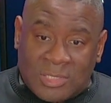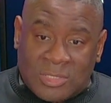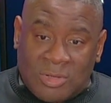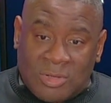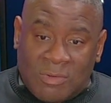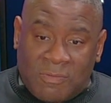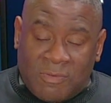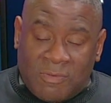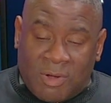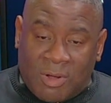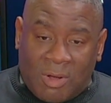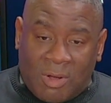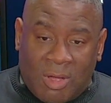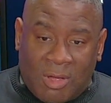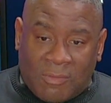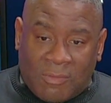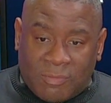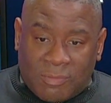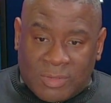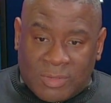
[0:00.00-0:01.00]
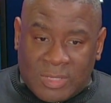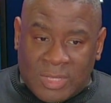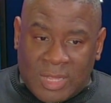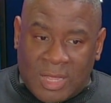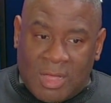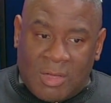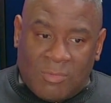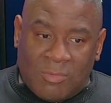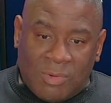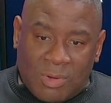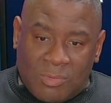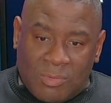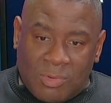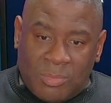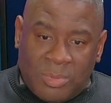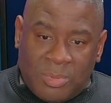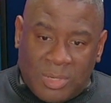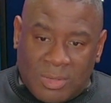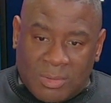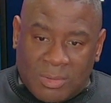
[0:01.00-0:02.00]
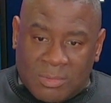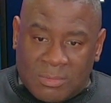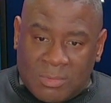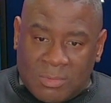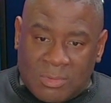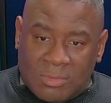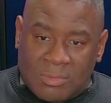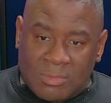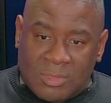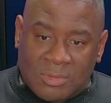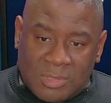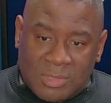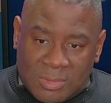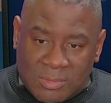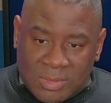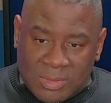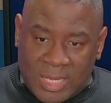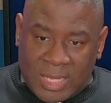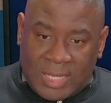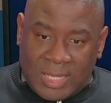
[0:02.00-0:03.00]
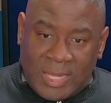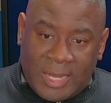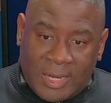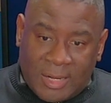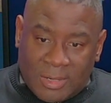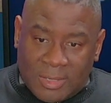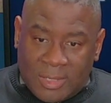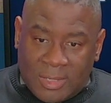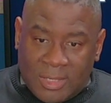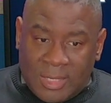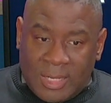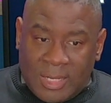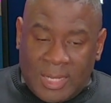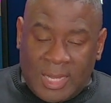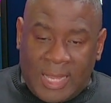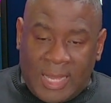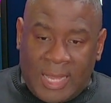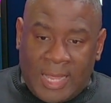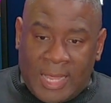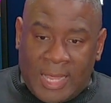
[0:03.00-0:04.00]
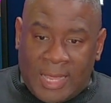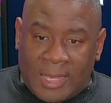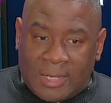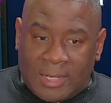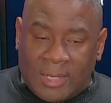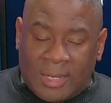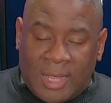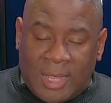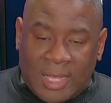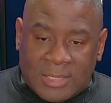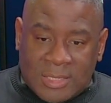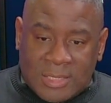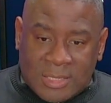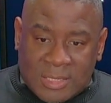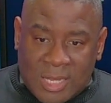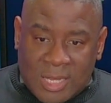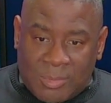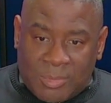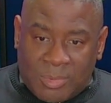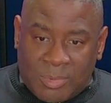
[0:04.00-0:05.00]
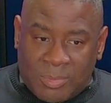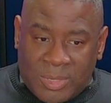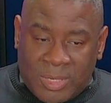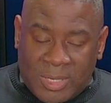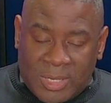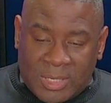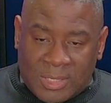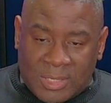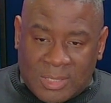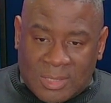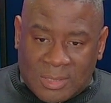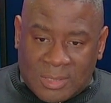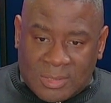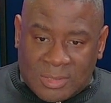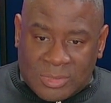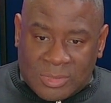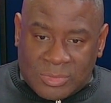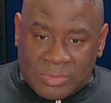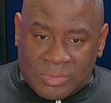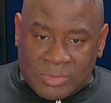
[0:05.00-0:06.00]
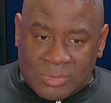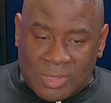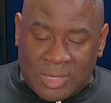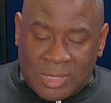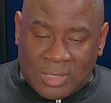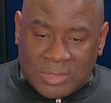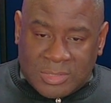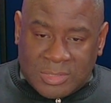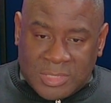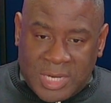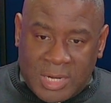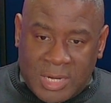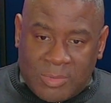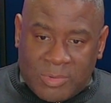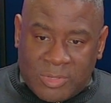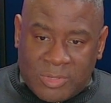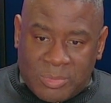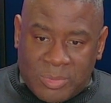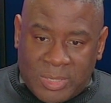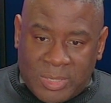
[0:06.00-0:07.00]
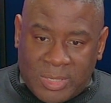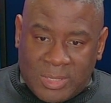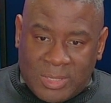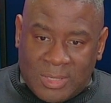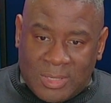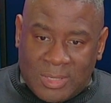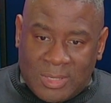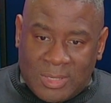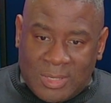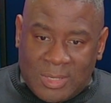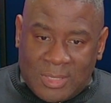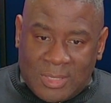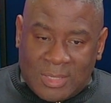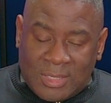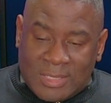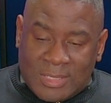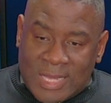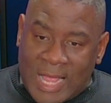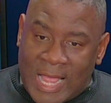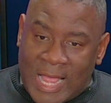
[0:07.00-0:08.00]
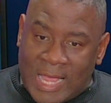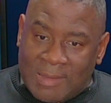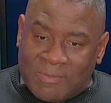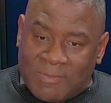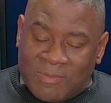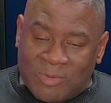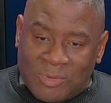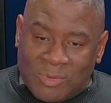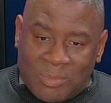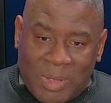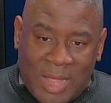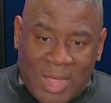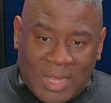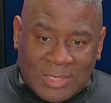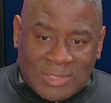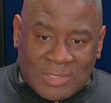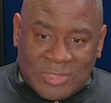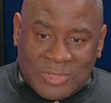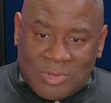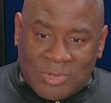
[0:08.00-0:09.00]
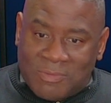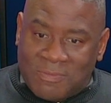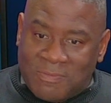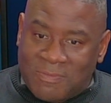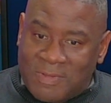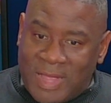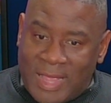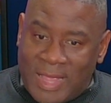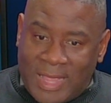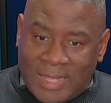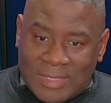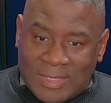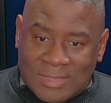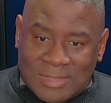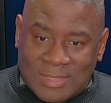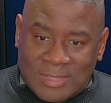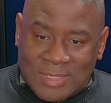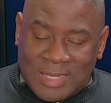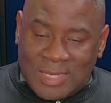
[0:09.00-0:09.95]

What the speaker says: It's so far off. We think, oh, we'll deal with that later. And as this couple began to share with me, the time flew by so fast.